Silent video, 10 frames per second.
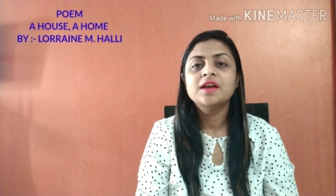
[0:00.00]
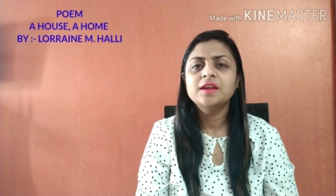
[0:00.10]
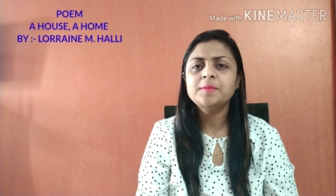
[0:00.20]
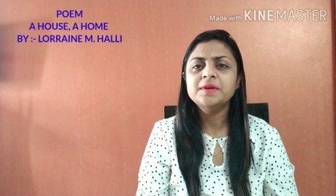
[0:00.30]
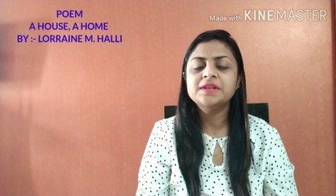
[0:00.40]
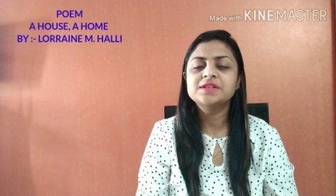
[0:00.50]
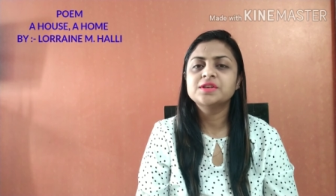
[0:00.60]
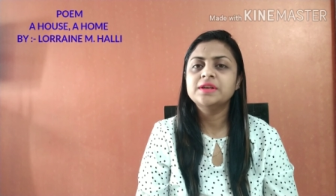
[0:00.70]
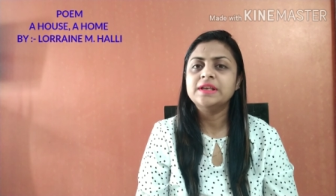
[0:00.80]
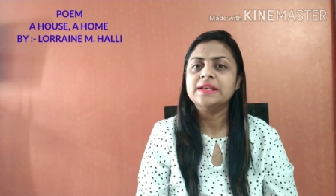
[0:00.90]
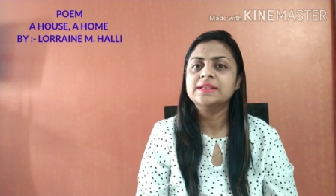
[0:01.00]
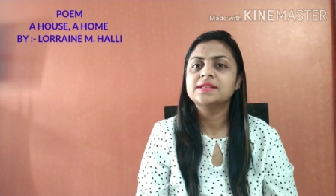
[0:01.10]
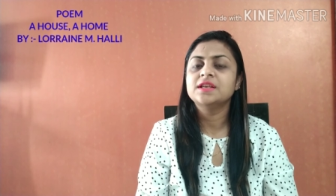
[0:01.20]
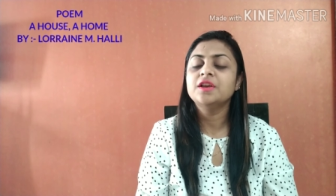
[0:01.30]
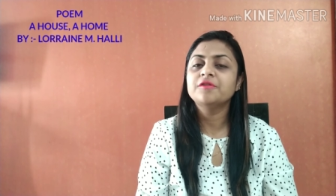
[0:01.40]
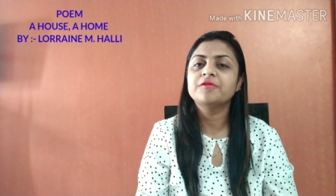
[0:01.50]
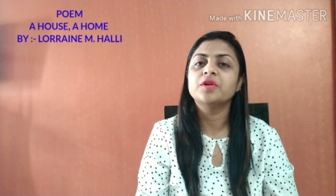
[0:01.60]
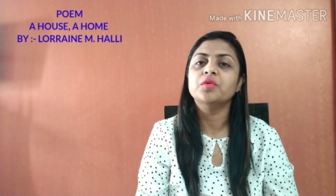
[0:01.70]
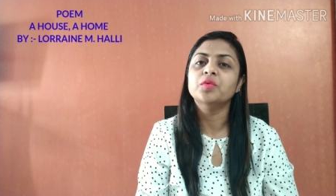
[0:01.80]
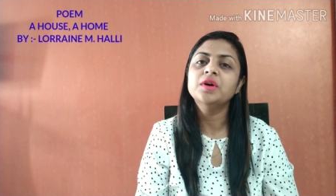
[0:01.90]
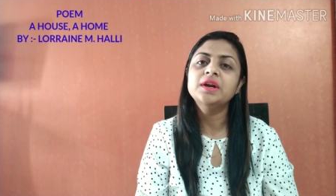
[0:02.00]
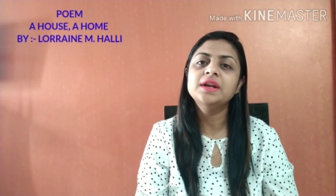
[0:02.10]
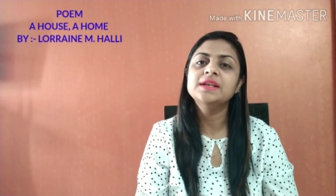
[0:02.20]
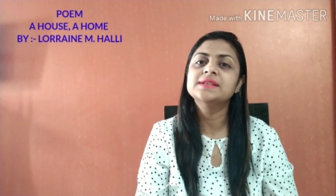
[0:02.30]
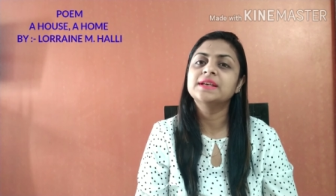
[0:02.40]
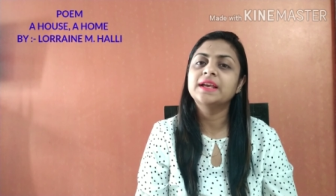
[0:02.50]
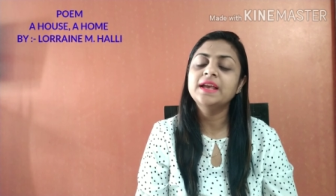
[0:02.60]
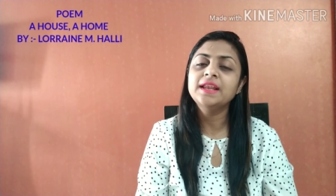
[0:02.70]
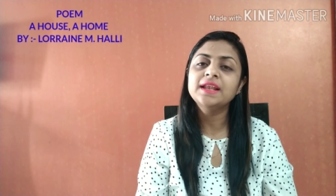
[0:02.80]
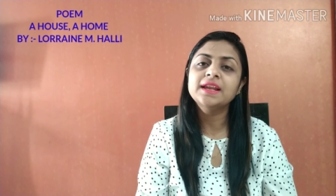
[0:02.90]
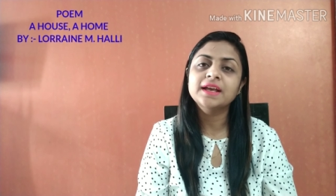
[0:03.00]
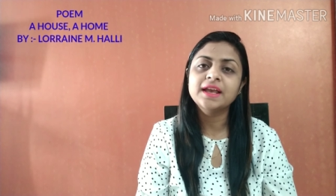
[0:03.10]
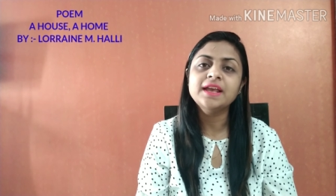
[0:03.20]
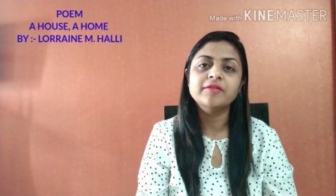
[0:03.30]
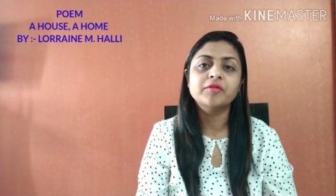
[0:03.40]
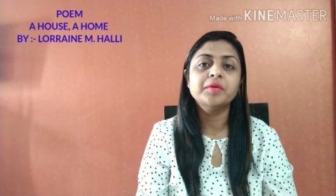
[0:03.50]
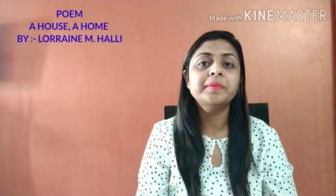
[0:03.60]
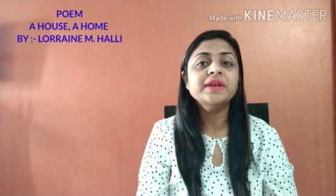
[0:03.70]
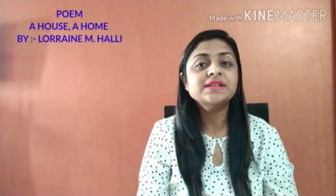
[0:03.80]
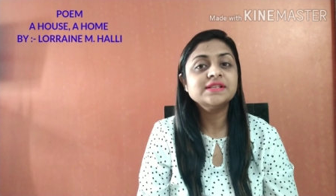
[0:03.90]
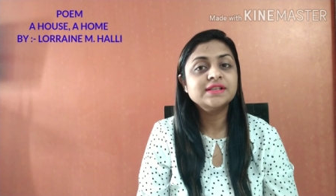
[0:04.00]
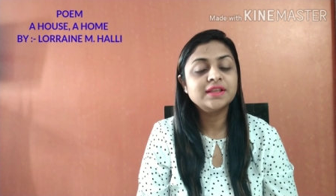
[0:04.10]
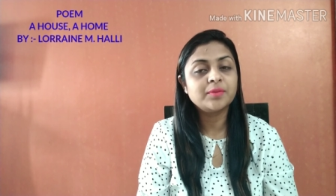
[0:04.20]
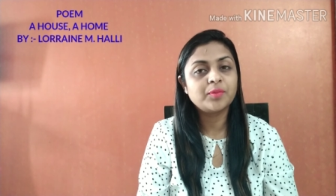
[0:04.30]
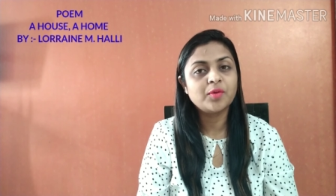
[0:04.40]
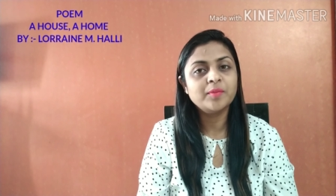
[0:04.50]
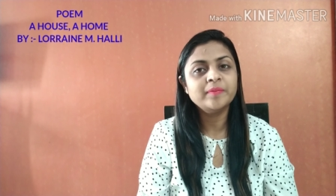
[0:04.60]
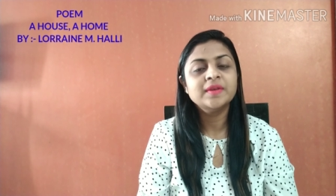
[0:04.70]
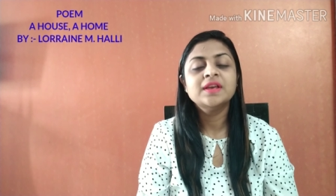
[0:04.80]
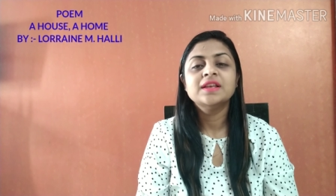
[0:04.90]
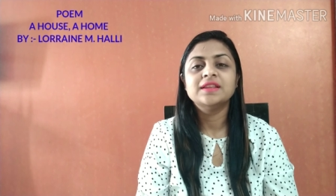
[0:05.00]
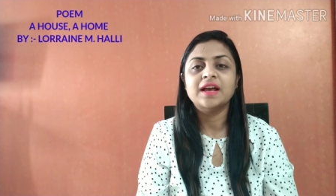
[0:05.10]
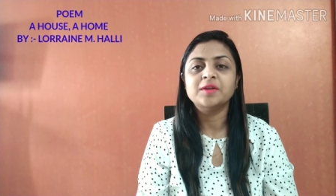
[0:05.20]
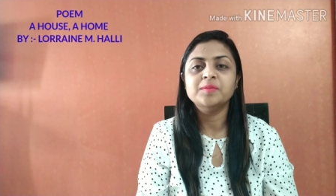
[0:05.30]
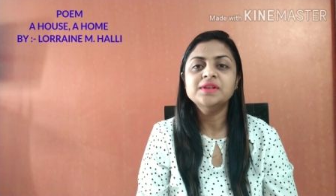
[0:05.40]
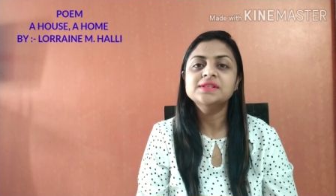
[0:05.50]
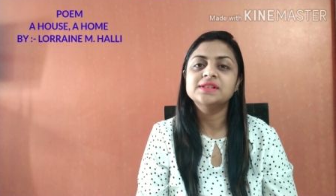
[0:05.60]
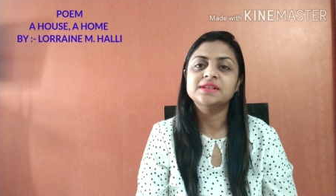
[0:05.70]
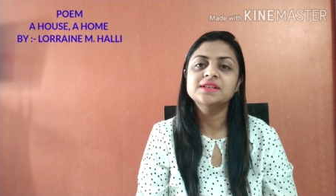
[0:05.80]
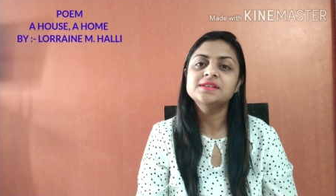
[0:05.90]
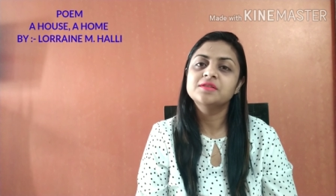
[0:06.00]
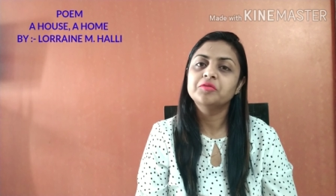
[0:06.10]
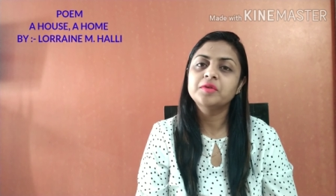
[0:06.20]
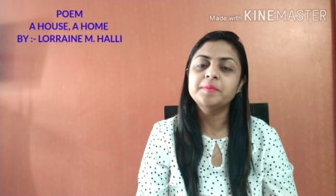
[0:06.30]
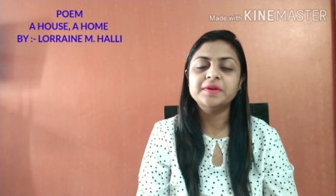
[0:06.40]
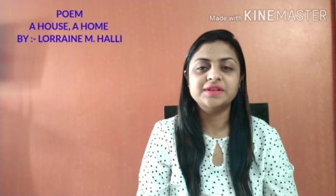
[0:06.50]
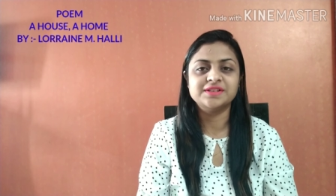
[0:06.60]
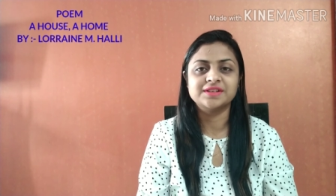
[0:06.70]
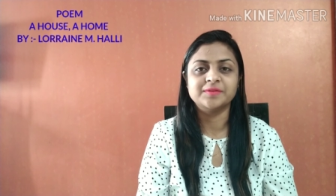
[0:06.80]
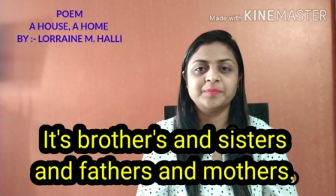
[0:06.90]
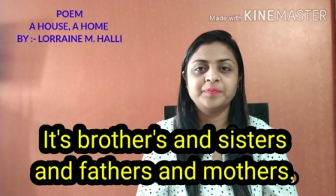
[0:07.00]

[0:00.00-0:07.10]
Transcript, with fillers: Repetition is if a word is again and again repeated in the poem, that means it is repetition.